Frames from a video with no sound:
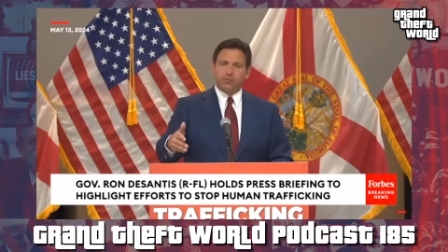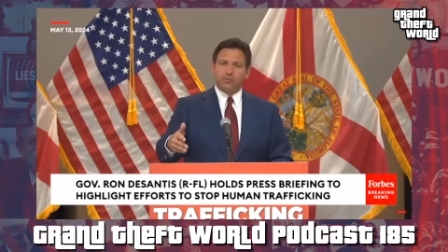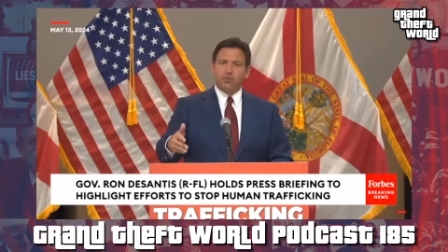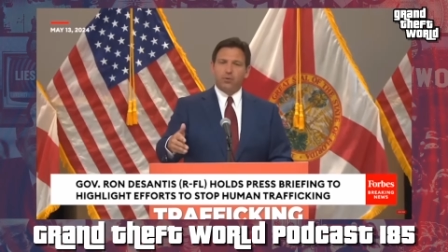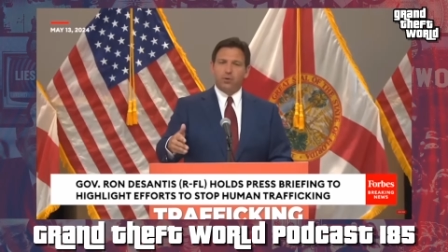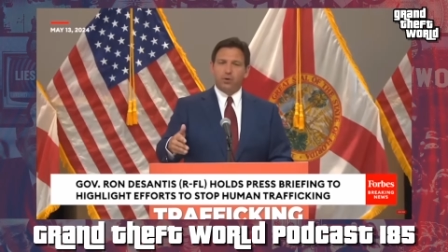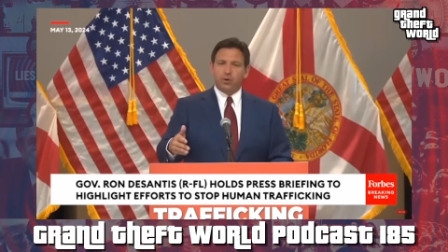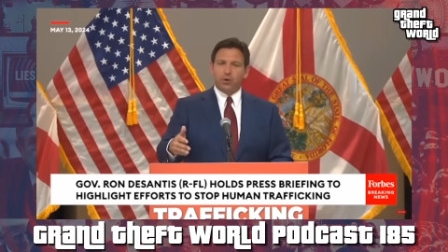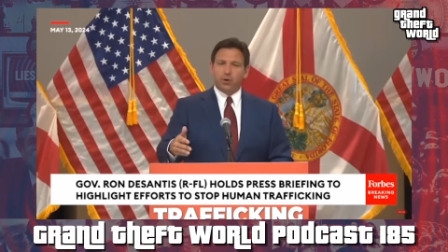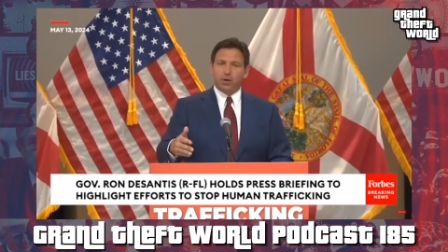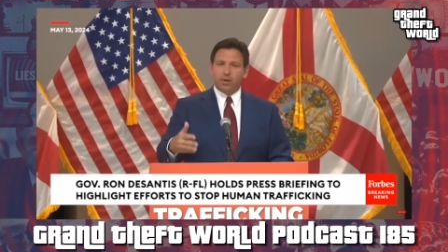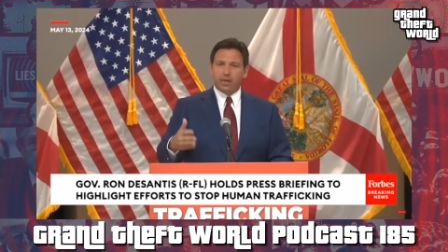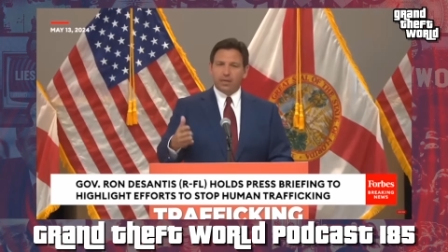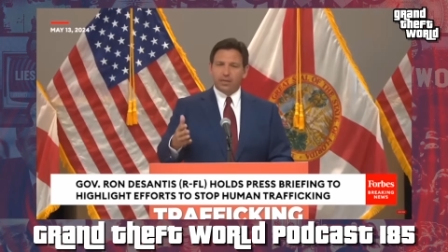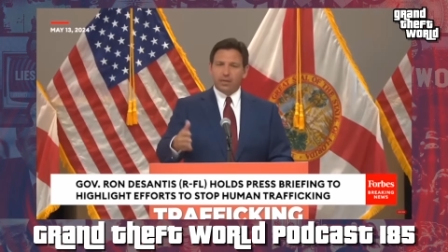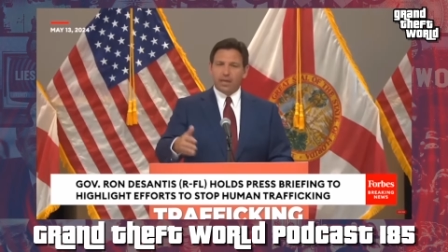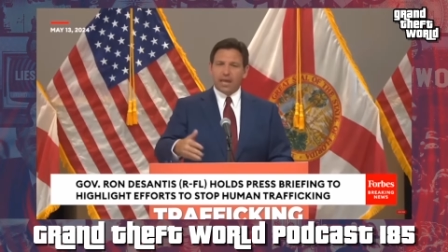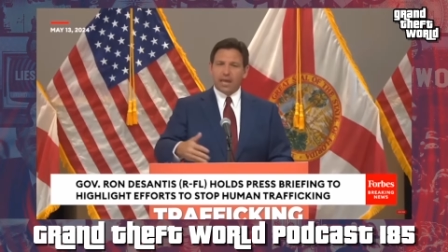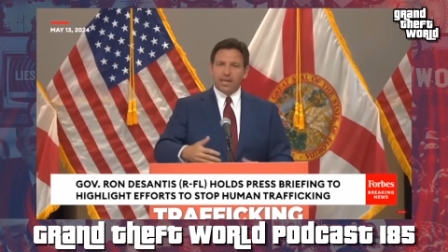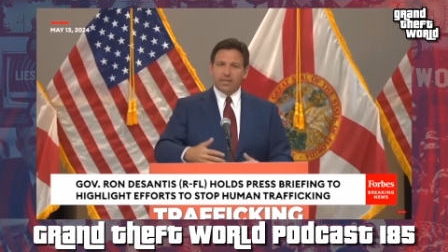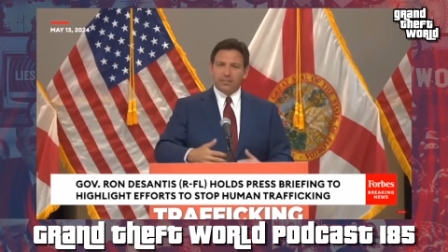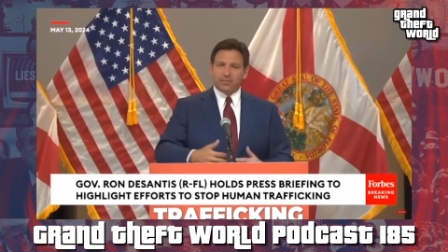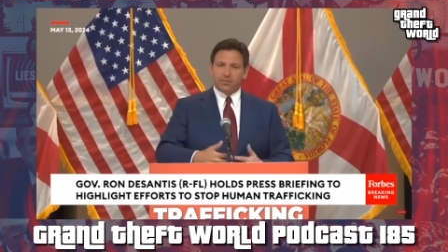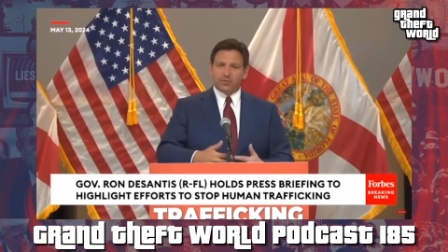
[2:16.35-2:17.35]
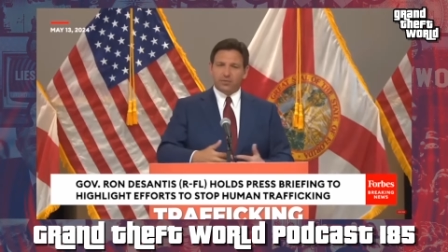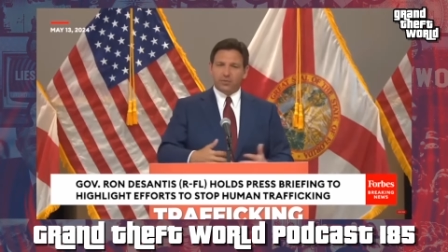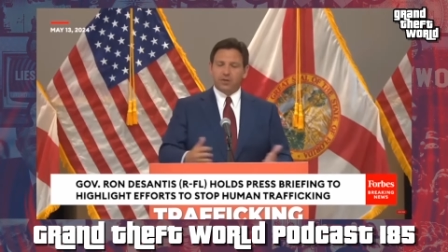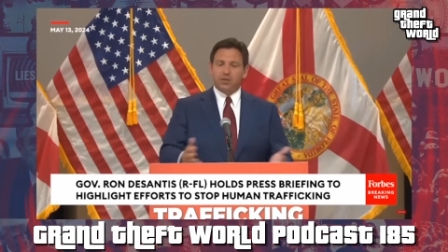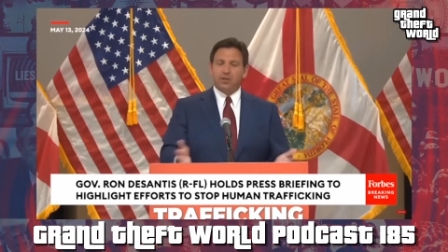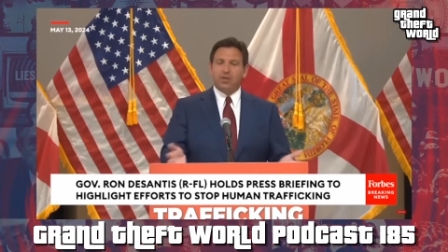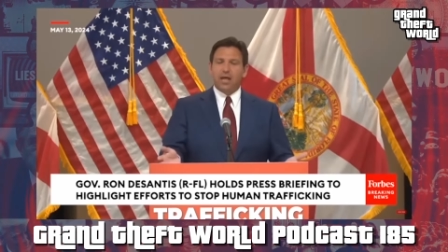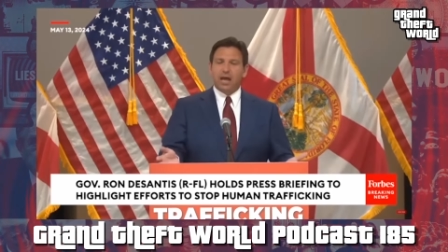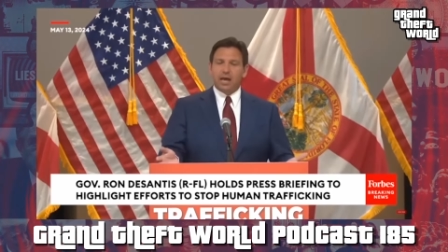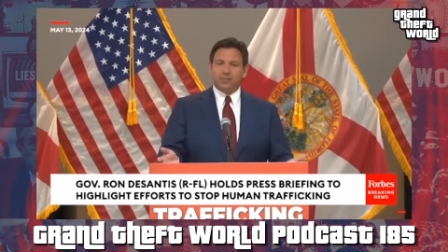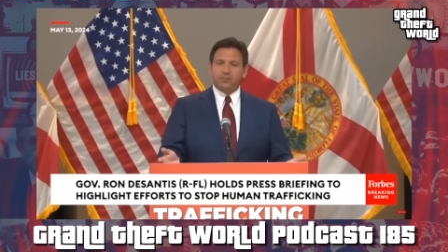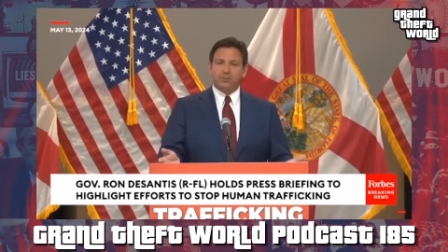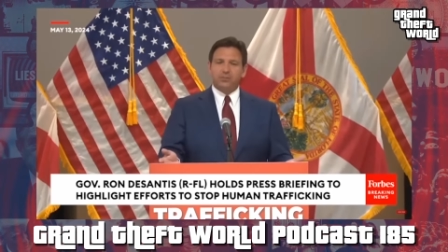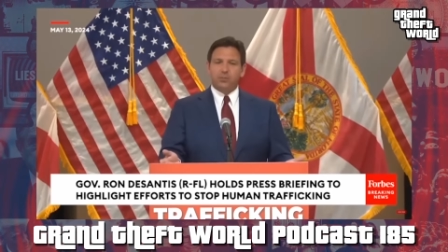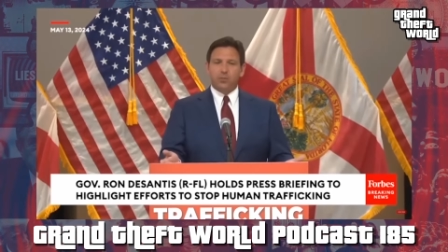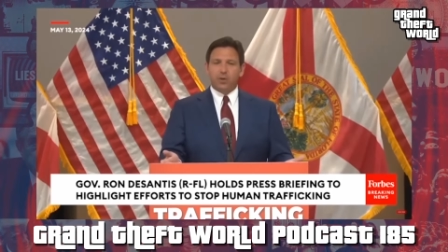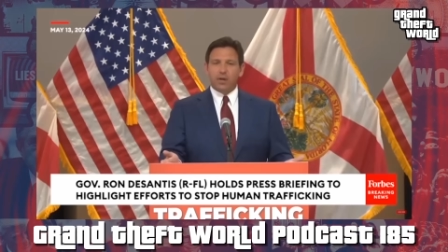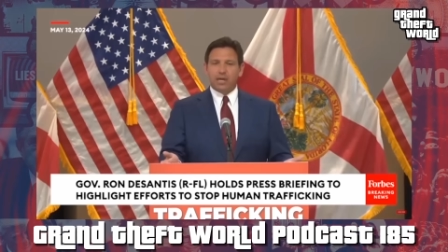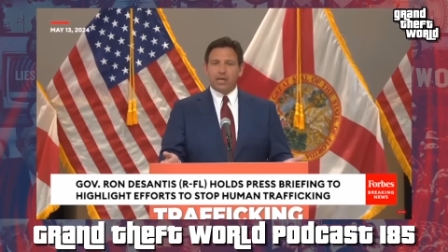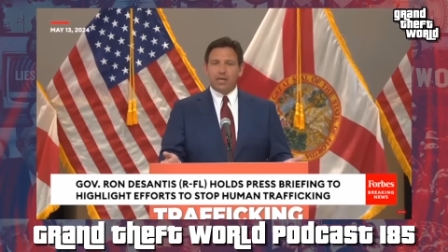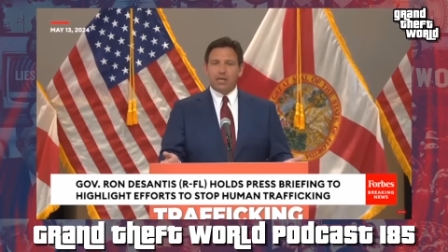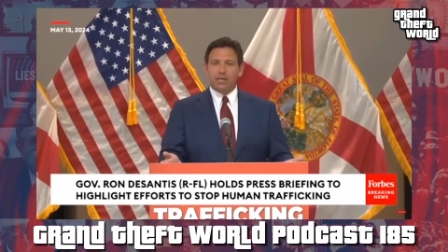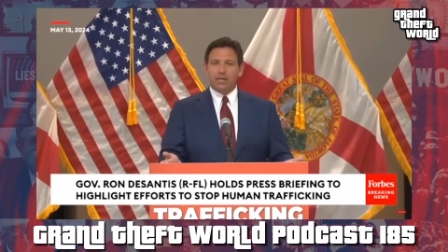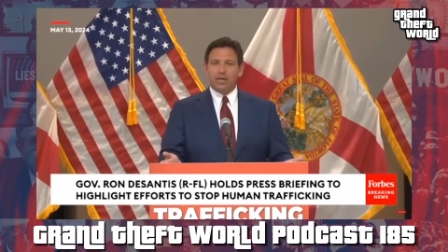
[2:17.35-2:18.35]
Florida in Gainesville last
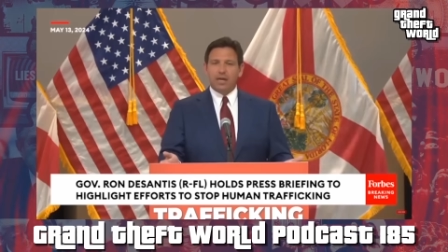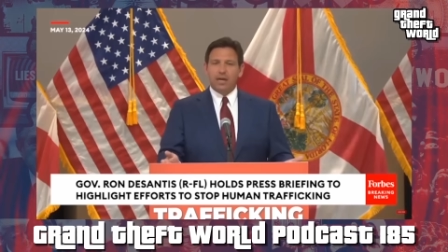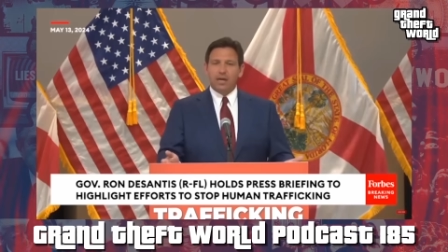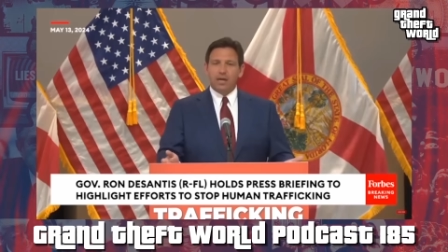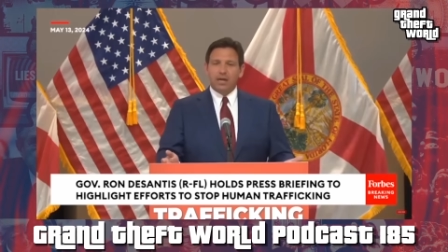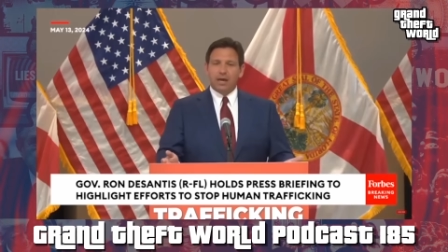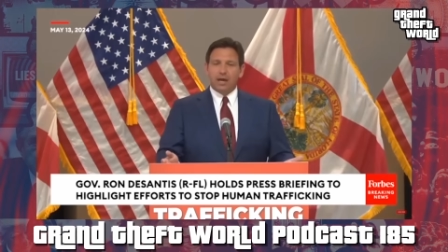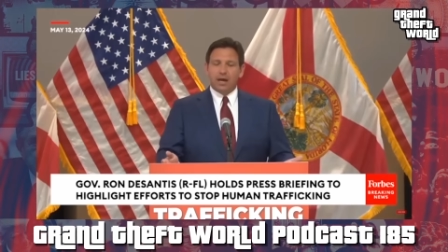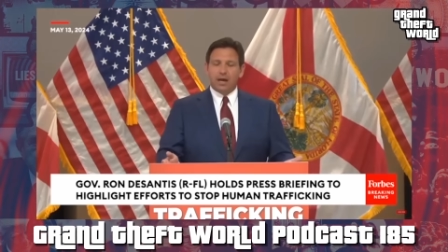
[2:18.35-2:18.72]
week,